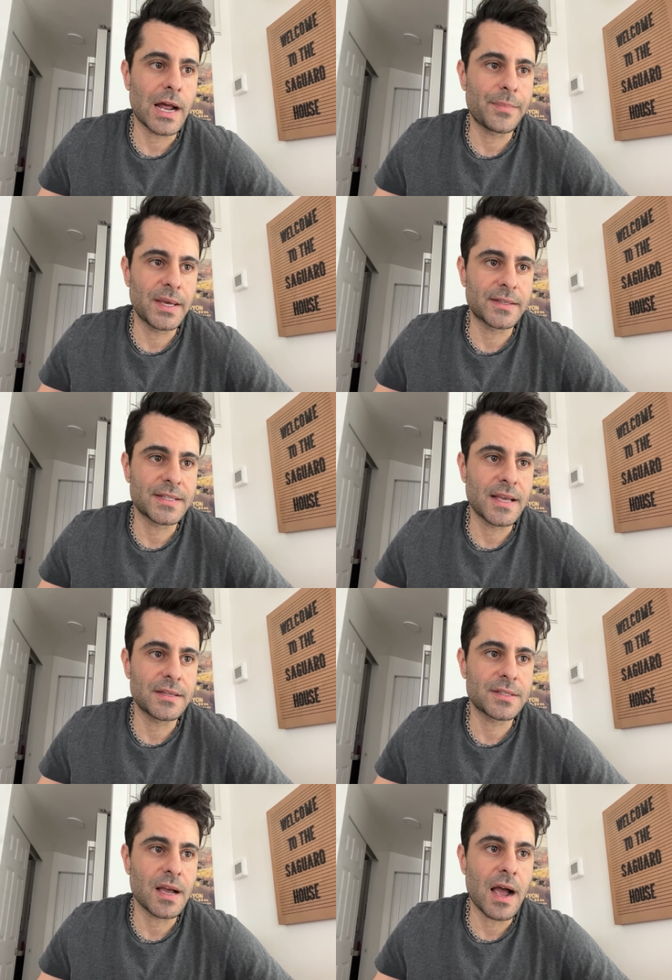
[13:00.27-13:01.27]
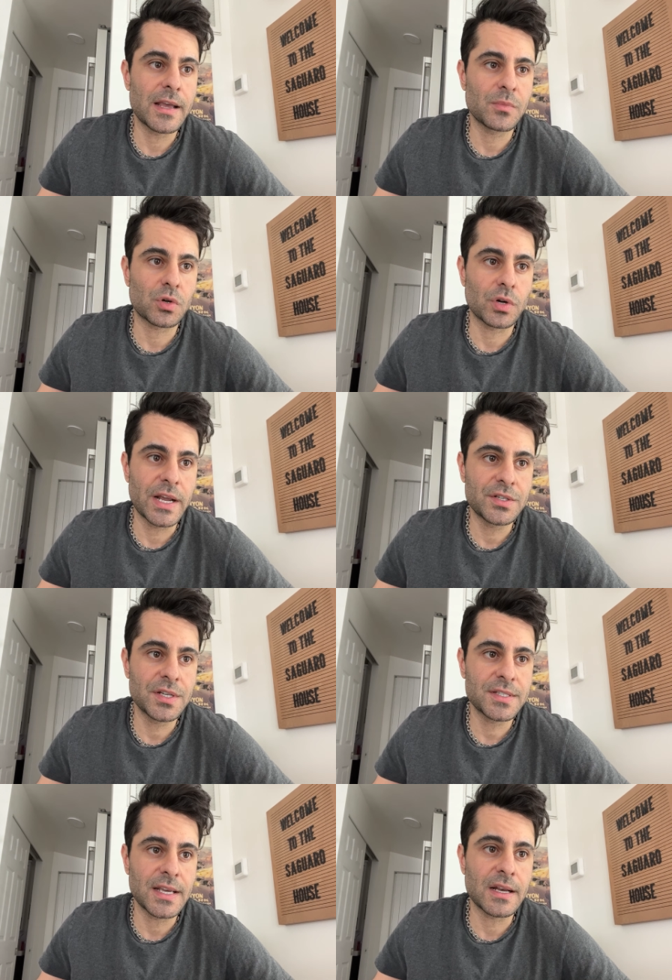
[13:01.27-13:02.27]
I picked says, I am
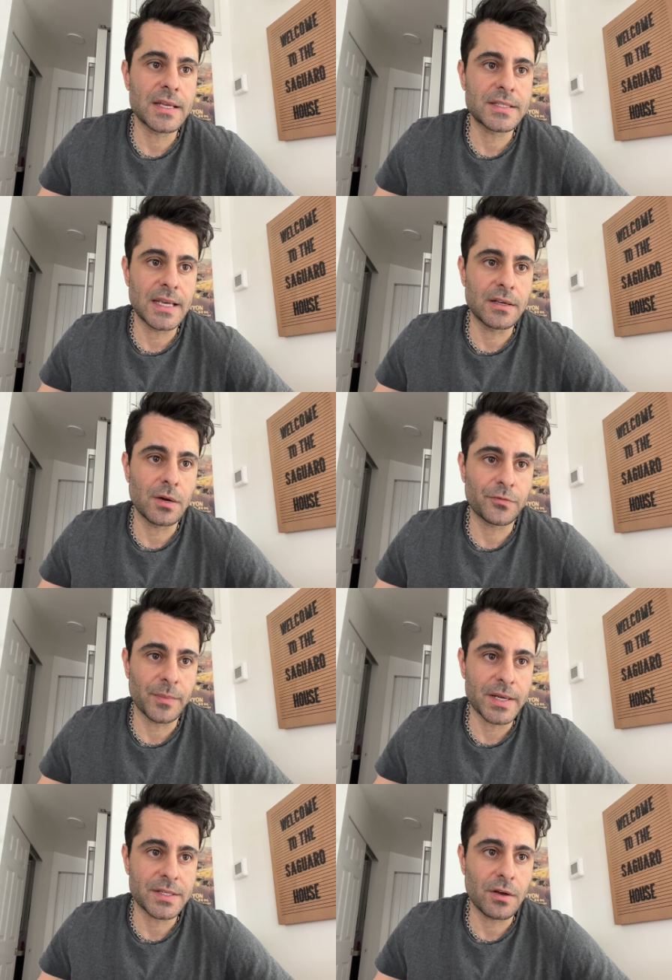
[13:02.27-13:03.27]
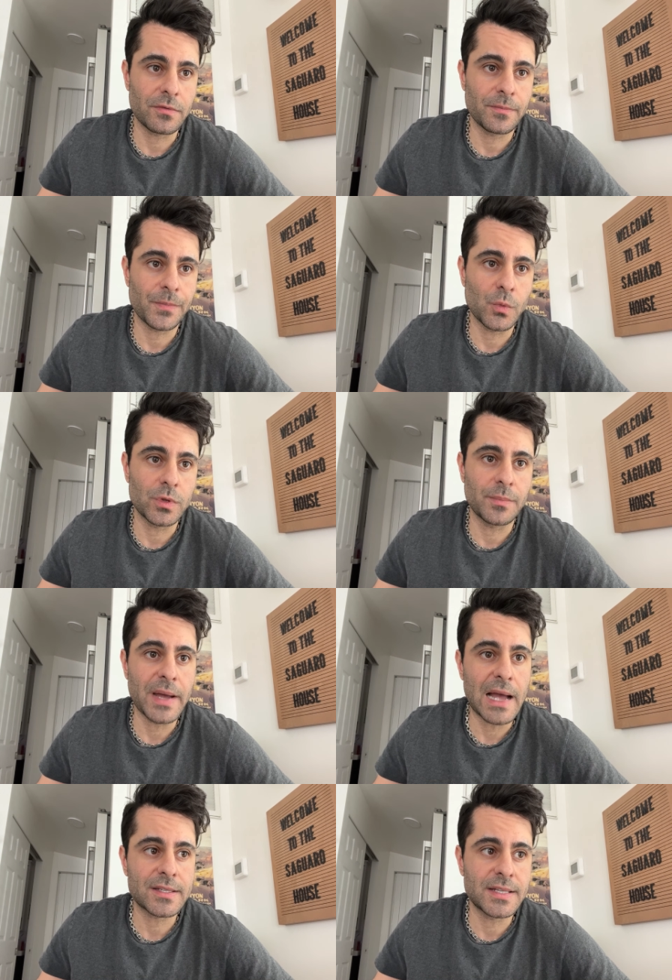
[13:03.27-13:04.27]
courageous and I stand up for myself, with the
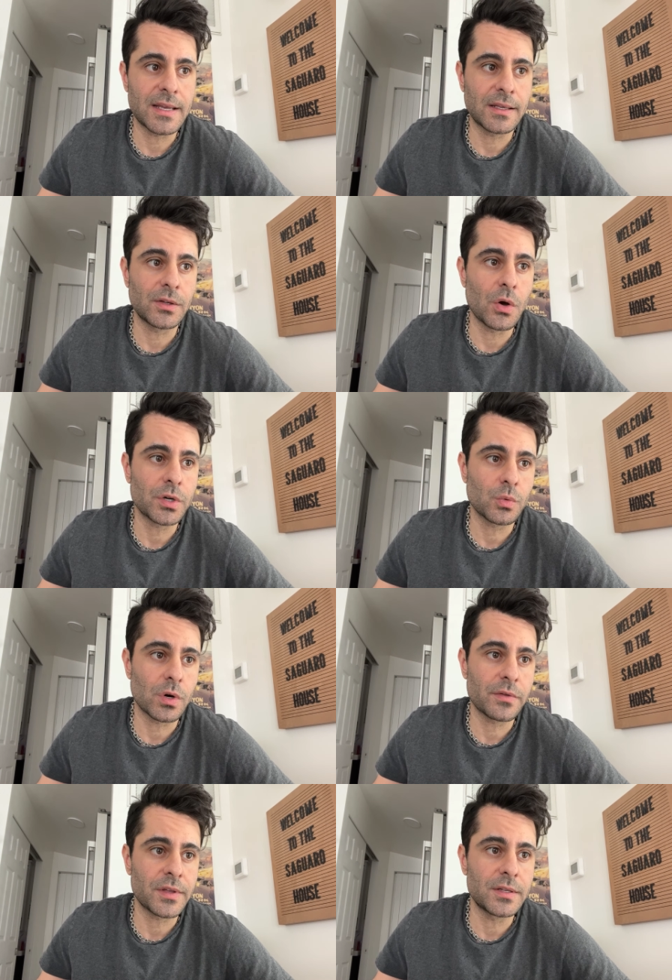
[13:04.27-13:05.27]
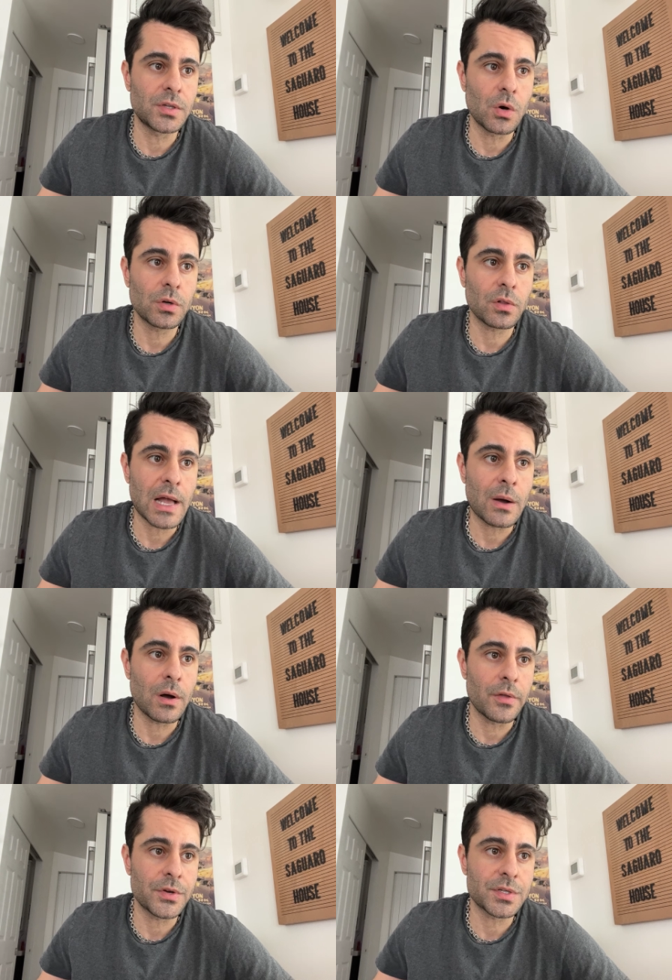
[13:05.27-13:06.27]
back stating, Know your worth and don't allow
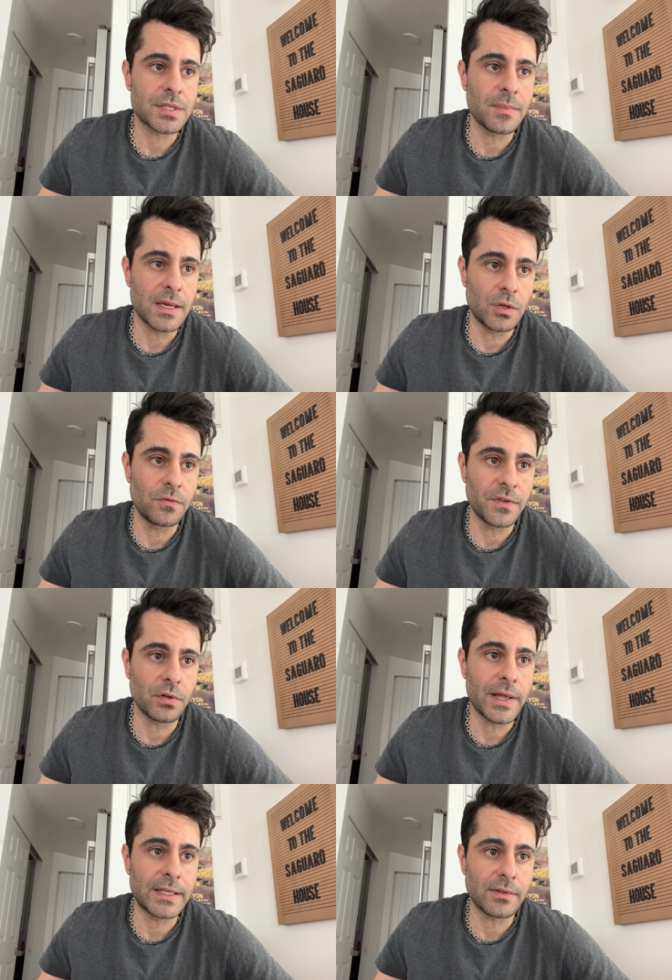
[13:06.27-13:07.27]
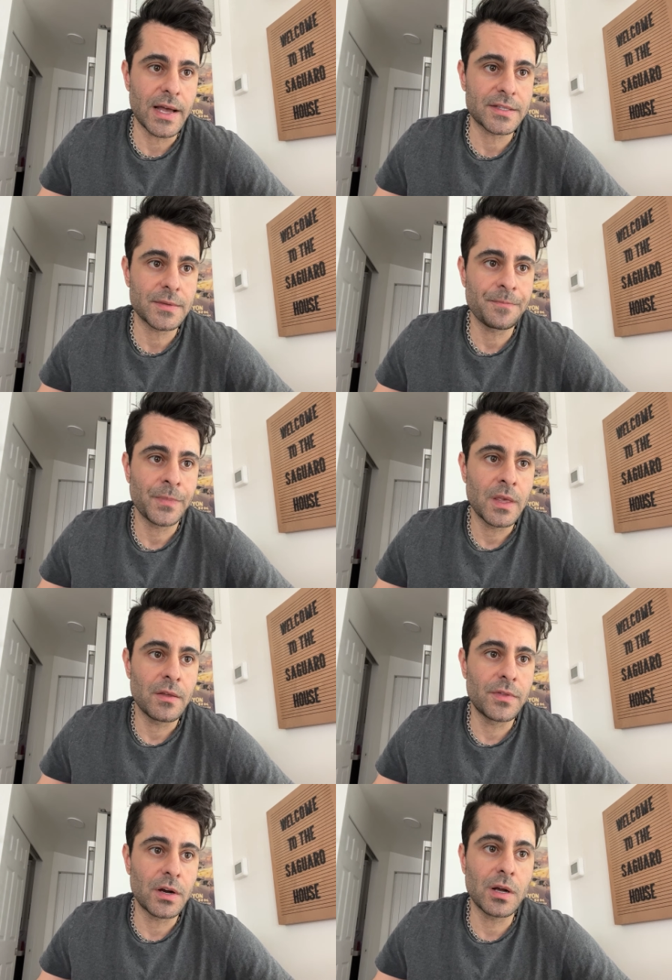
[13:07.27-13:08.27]
others to make you feel any less.
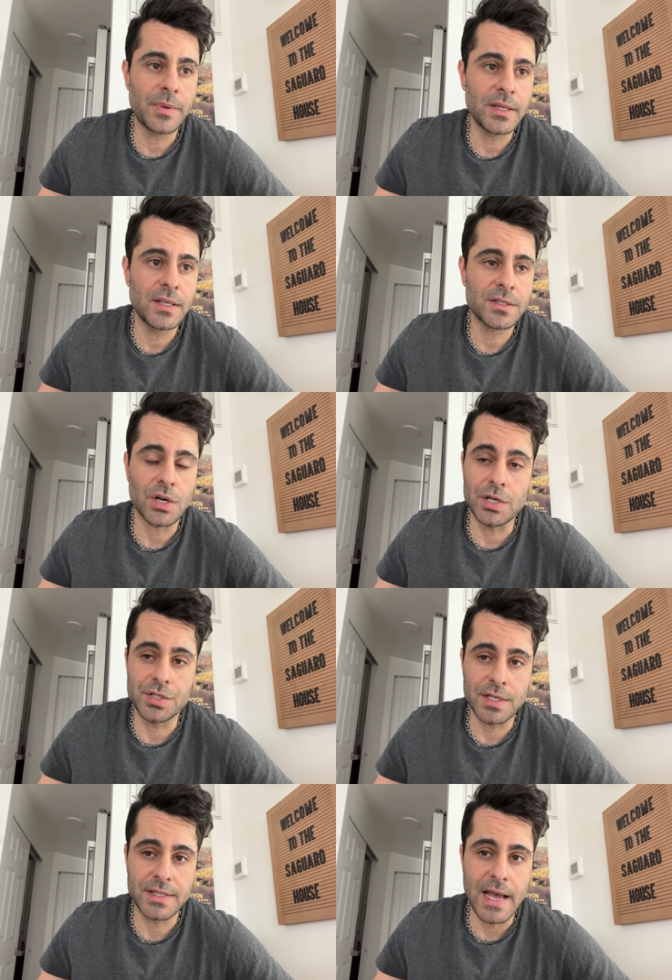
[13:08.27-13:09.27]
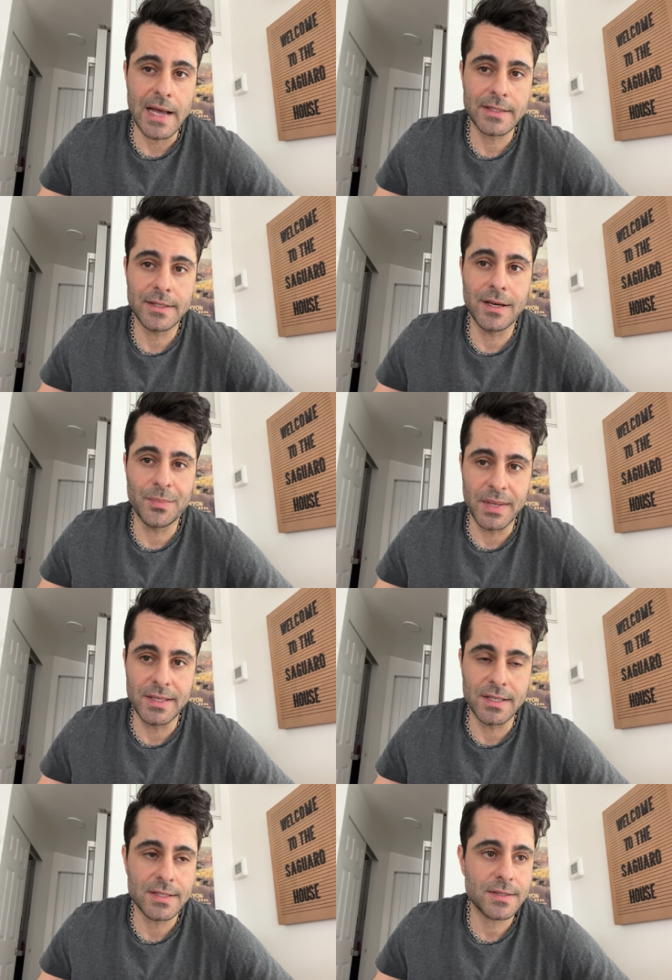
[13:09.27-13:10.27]
Their opinions are just that
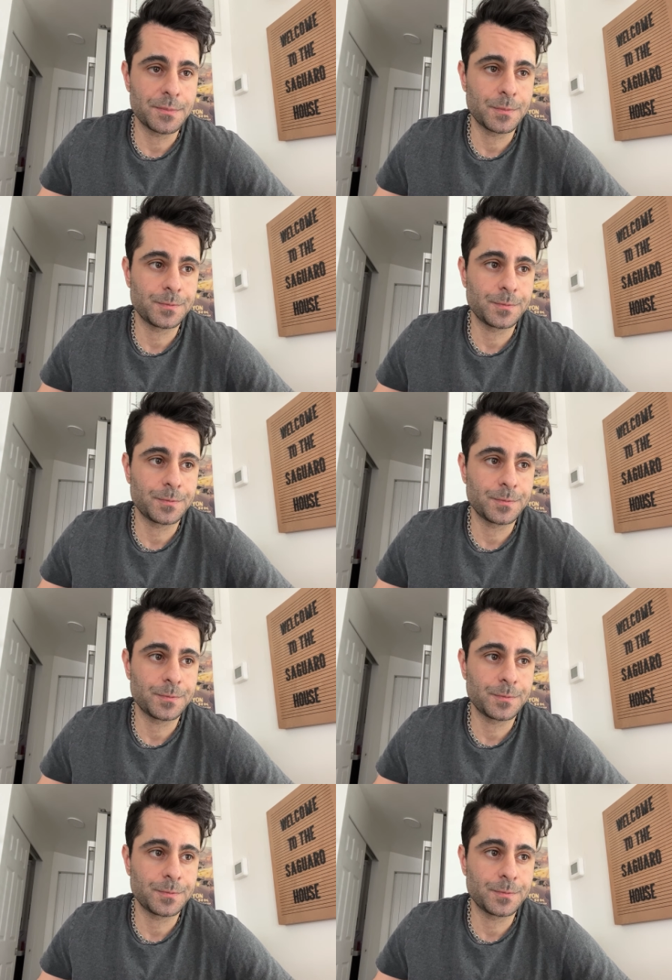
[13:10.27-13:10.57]
opinions.